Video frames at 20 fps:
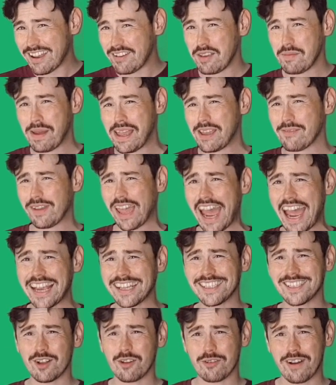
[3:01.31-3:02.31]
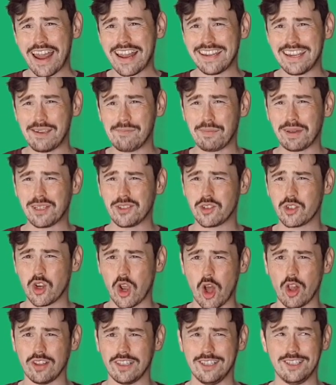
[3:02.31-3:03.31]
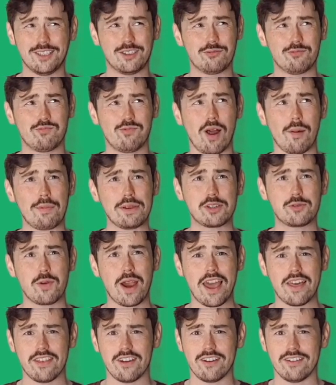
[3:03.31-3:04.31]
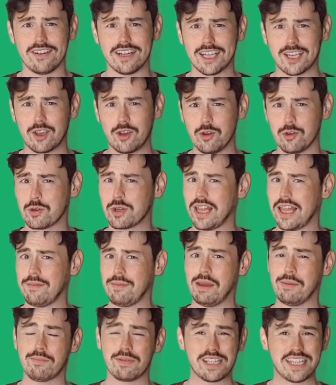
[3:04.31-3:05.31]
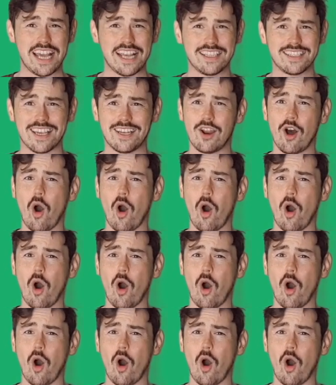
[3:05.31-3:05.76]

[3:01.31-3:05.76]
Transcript: might have guessed already, but Scotland's rubbish weather and cool climate presents an